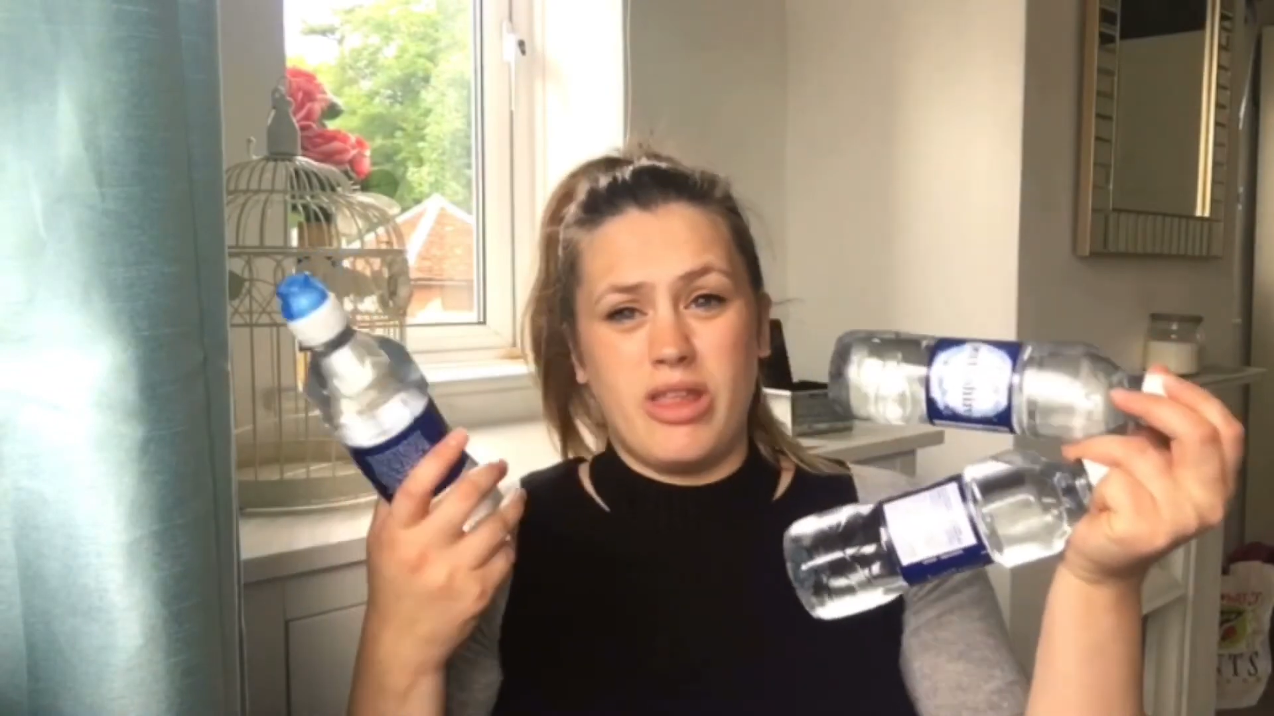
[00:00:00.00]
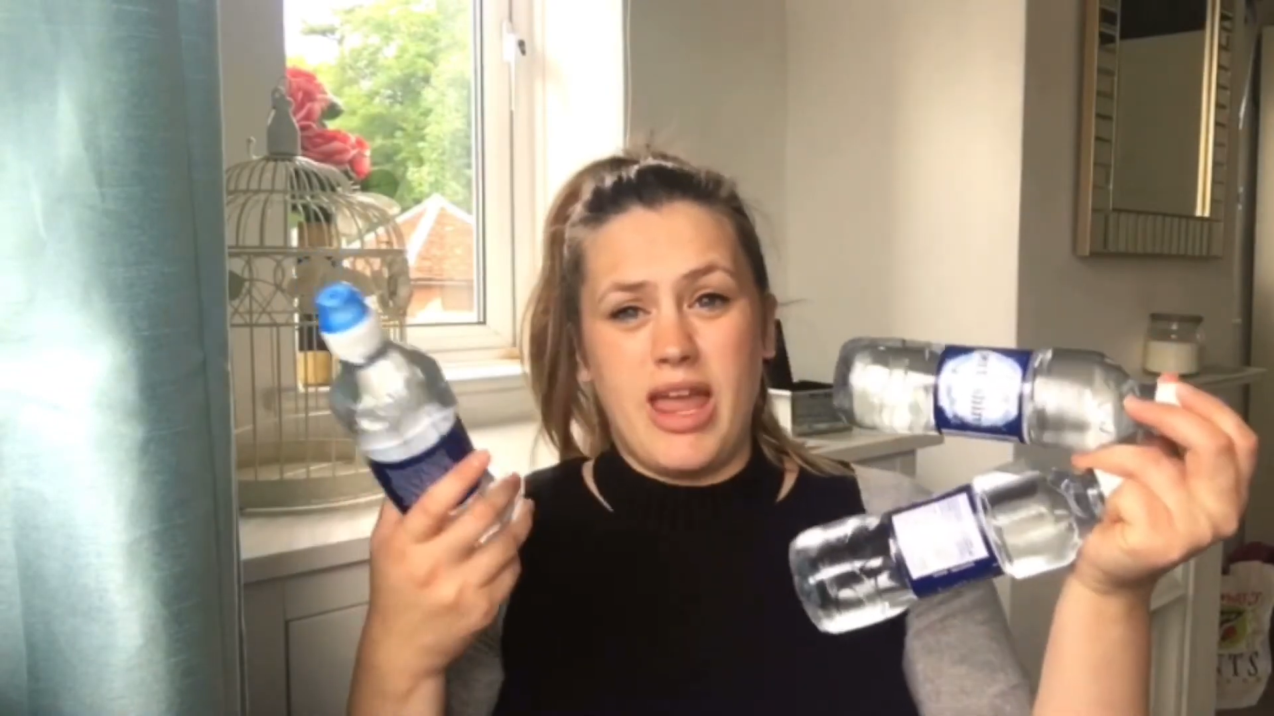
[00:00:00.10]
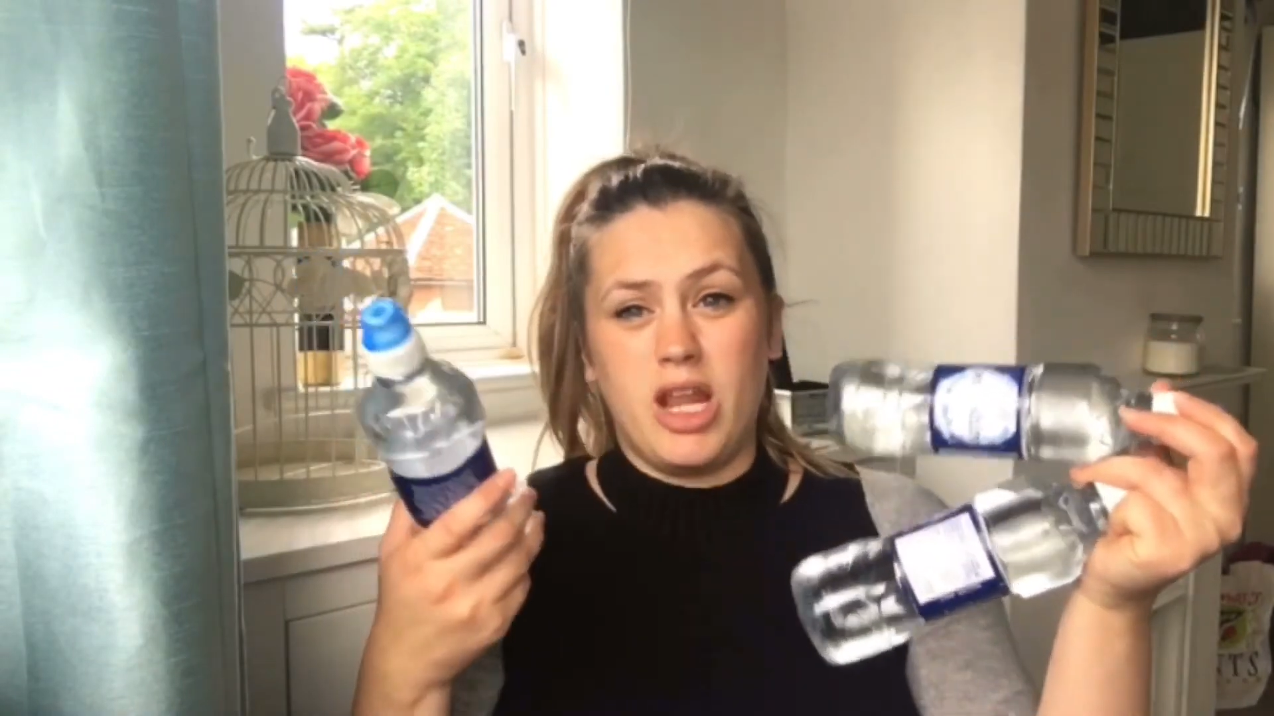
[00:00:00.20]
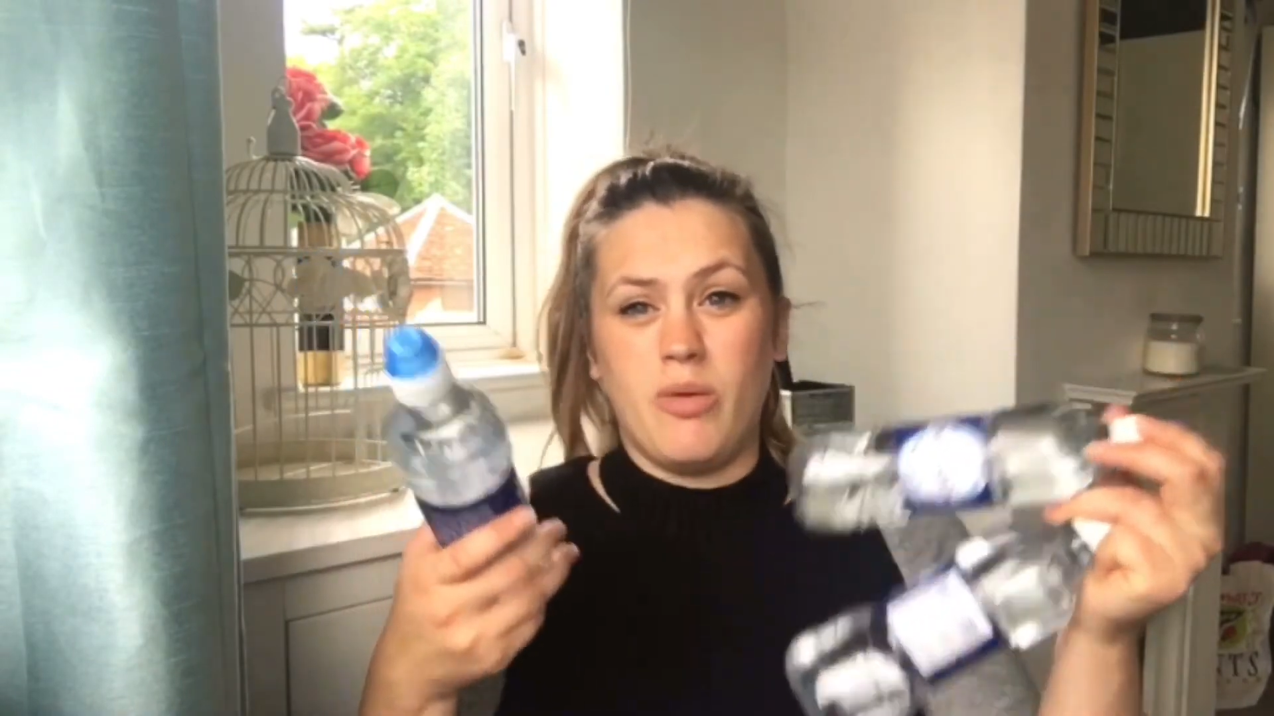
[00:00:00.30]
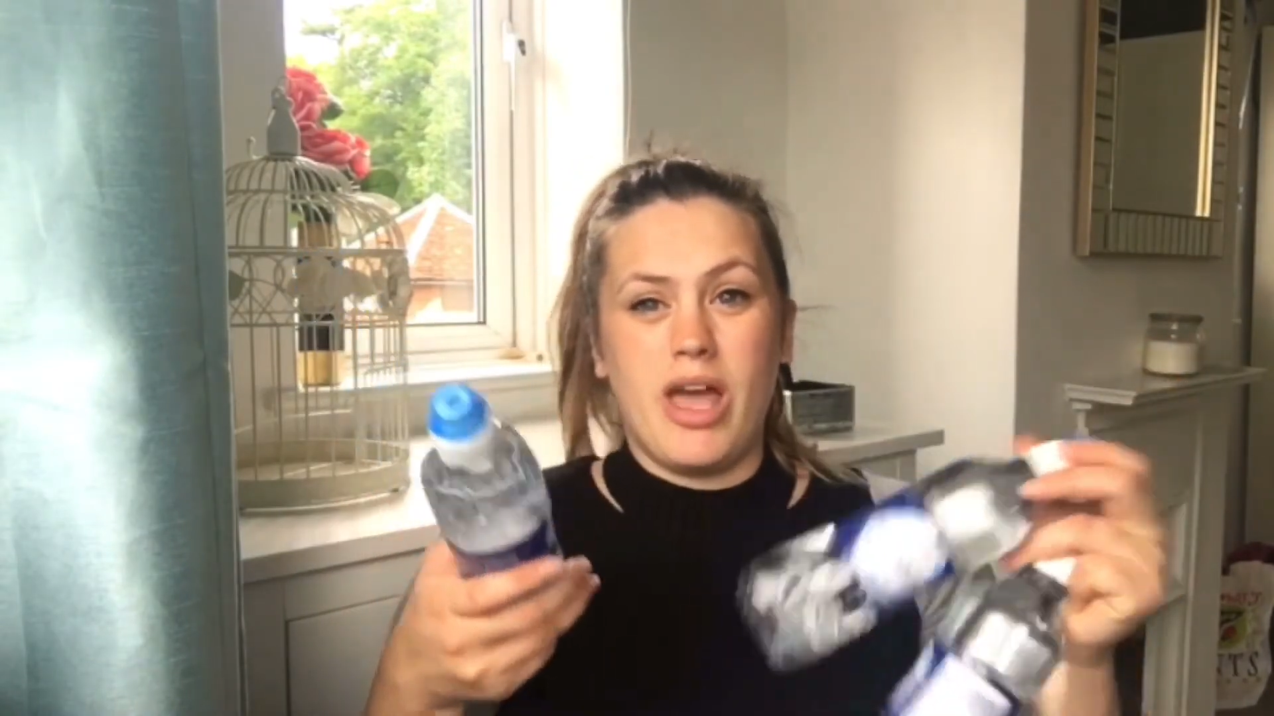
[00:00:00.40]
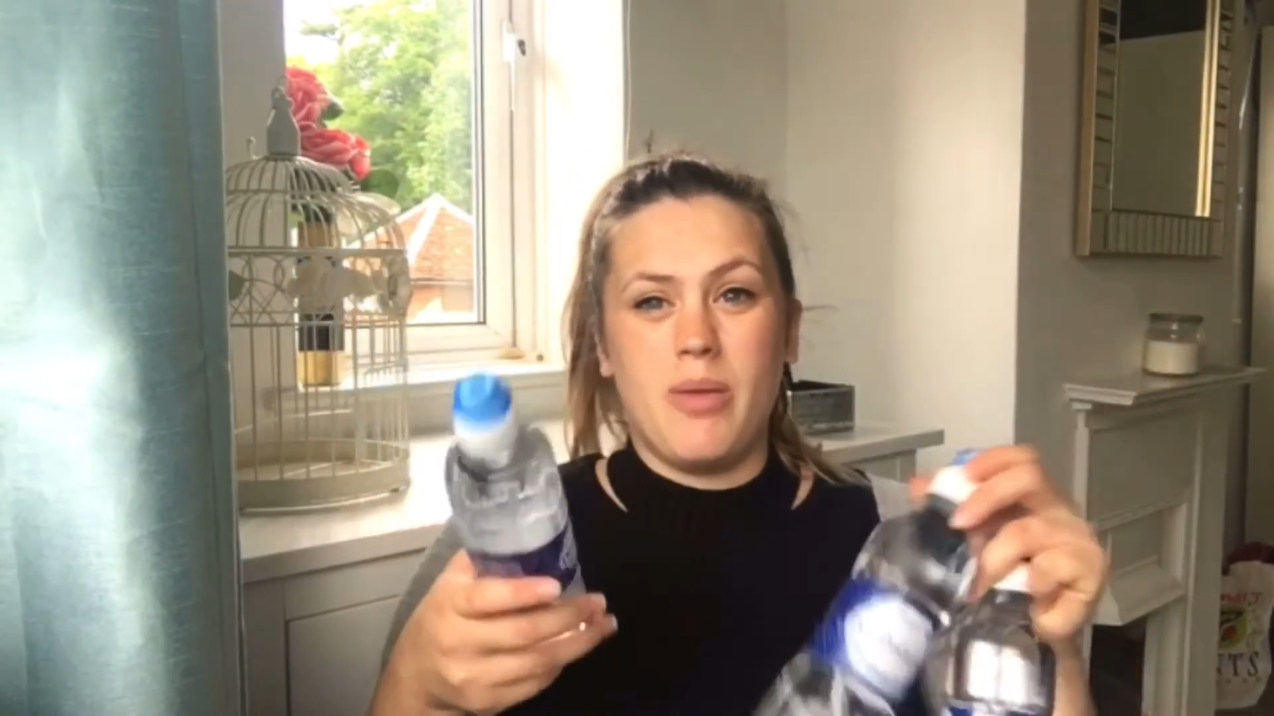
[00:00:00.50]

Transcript: there anyway,